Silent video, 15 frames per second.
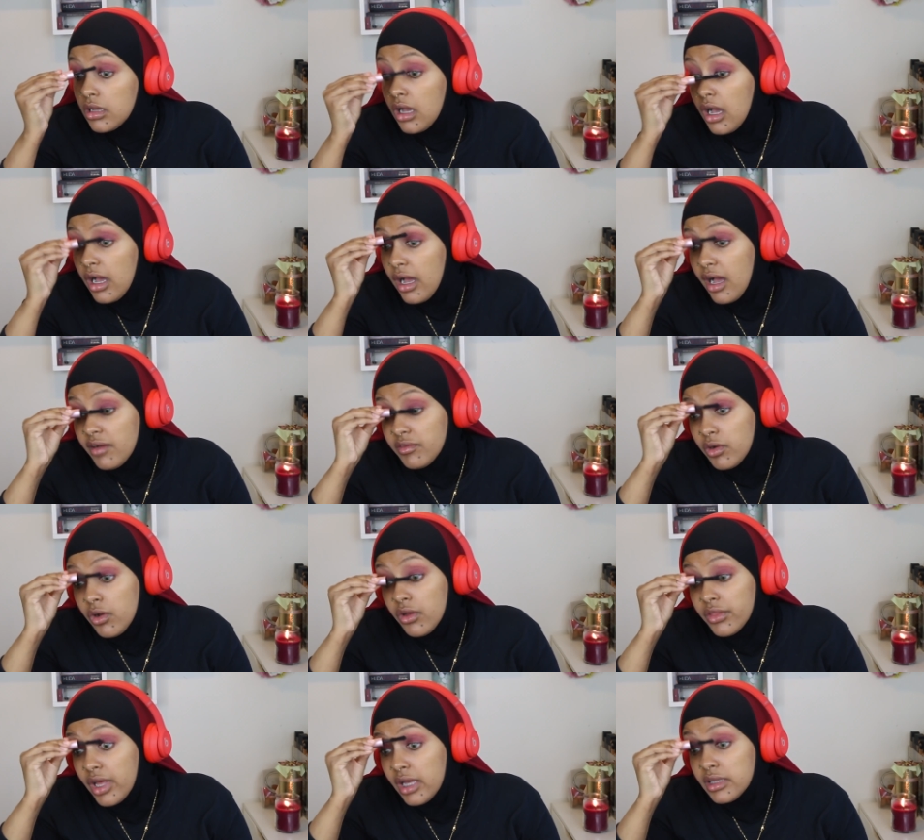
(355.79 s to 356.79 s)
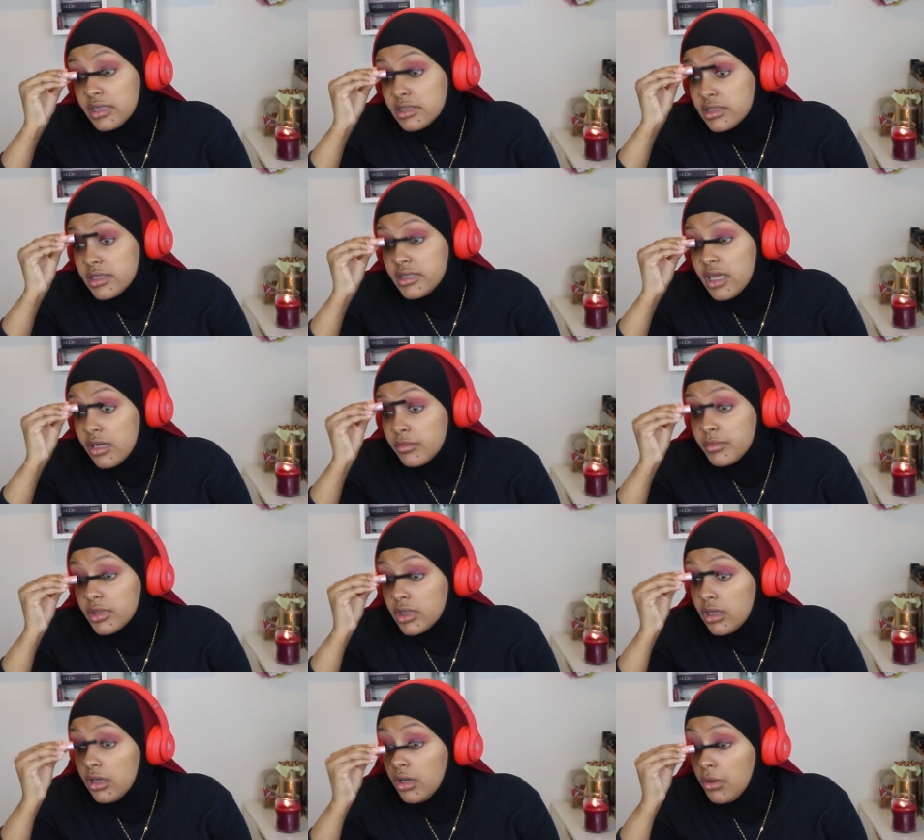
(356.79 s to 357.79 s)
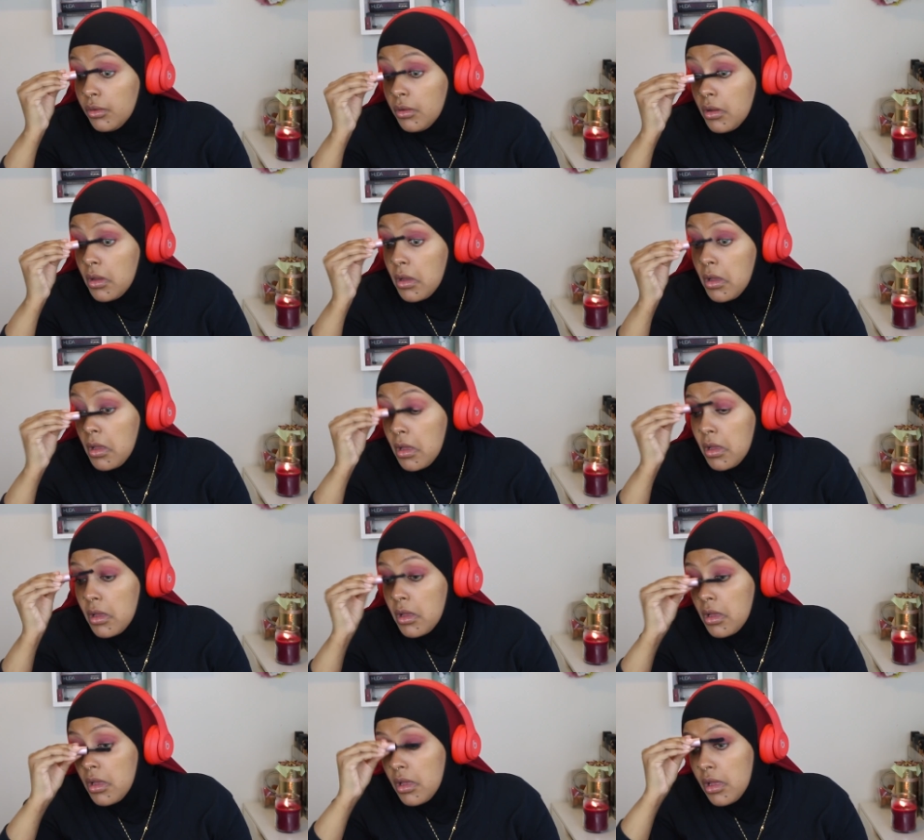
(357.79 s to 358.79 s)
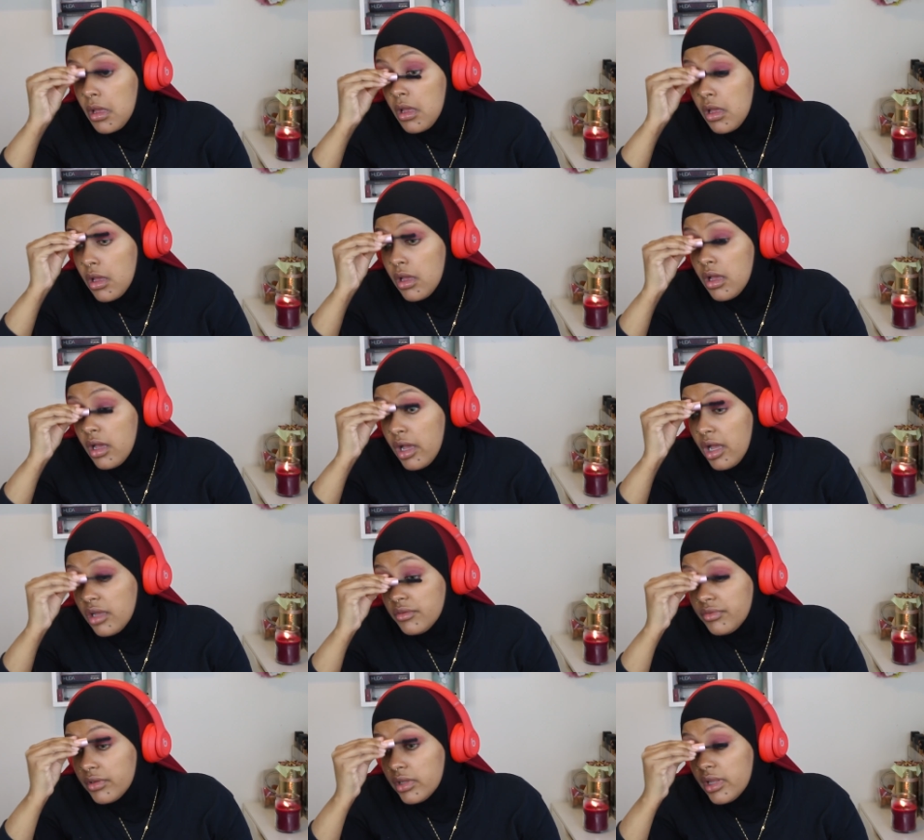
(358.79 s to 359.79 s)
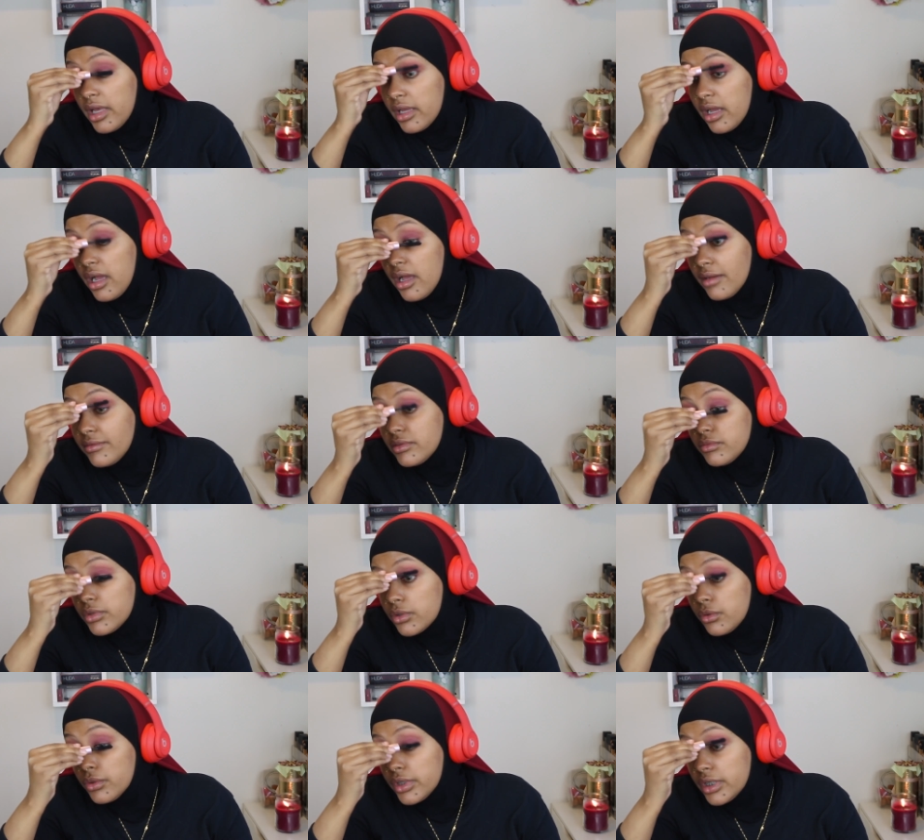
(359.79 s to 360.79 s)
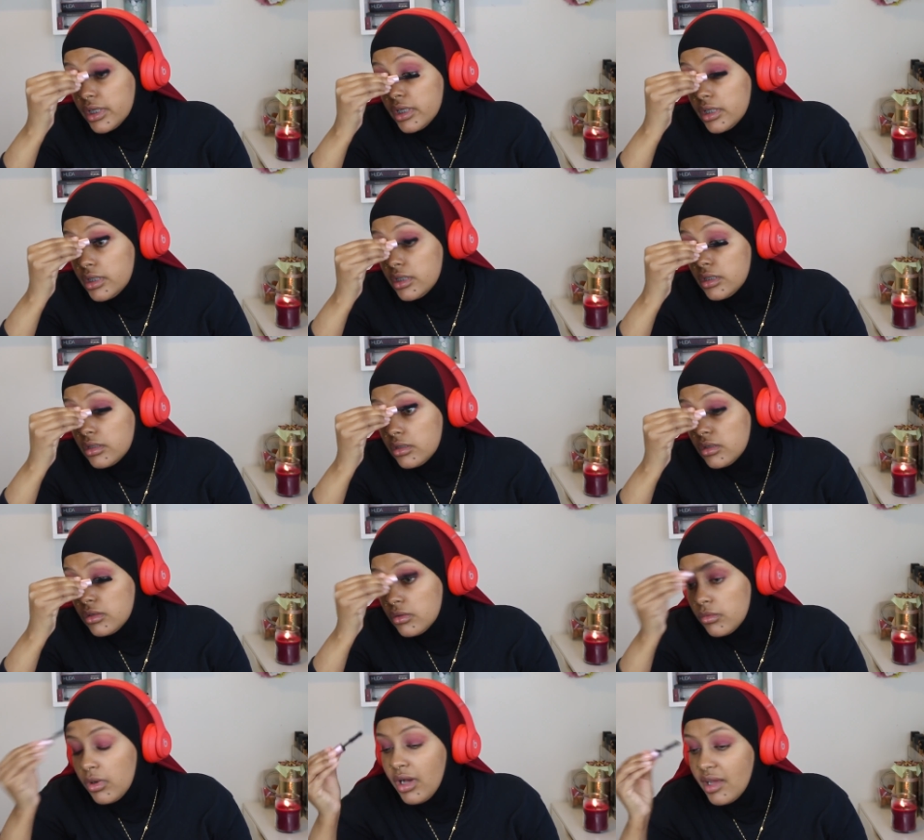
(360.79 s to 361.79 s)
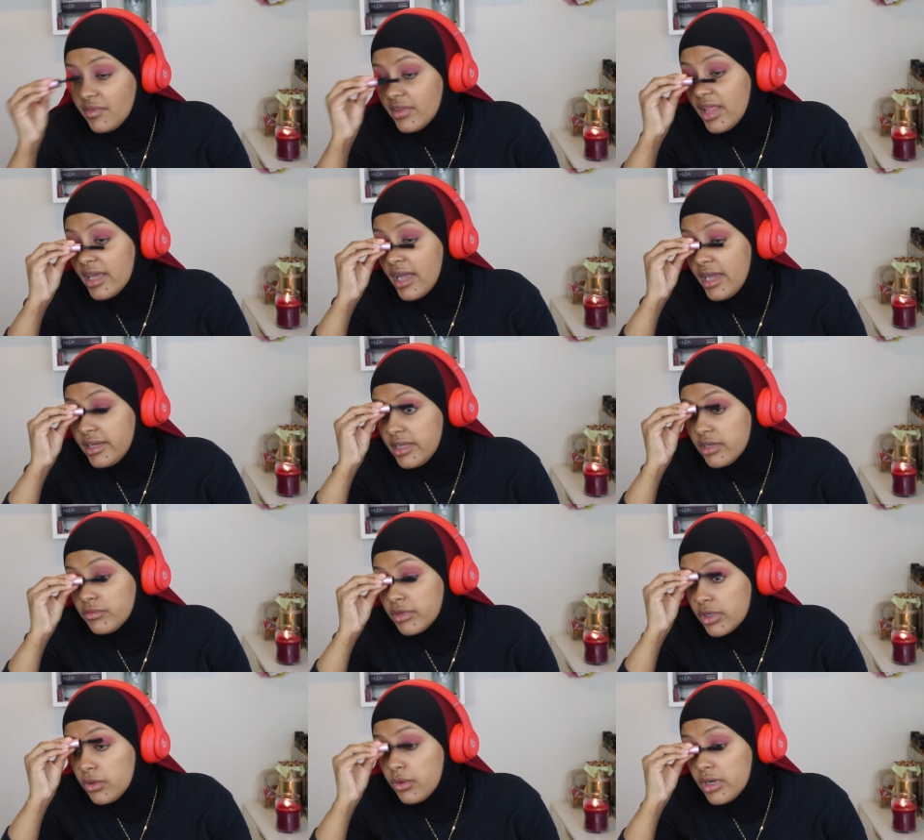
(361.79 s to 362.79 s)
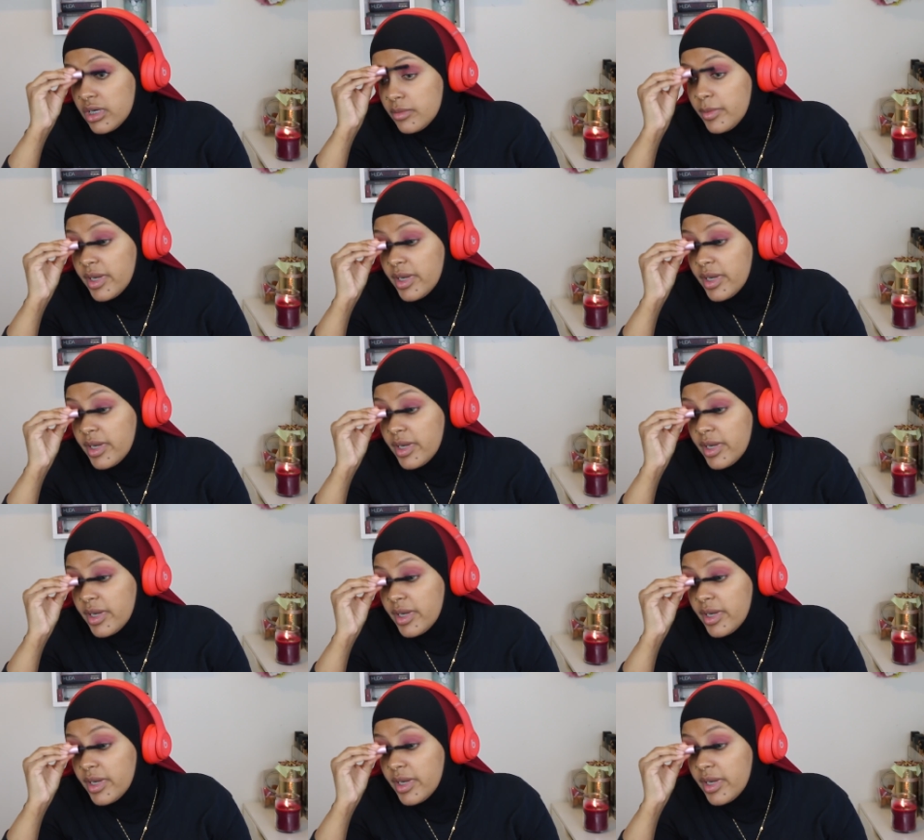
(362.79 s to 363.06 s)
I'll have all that listed down below. I feel like I haven't recorded. Well, I feel like I did record,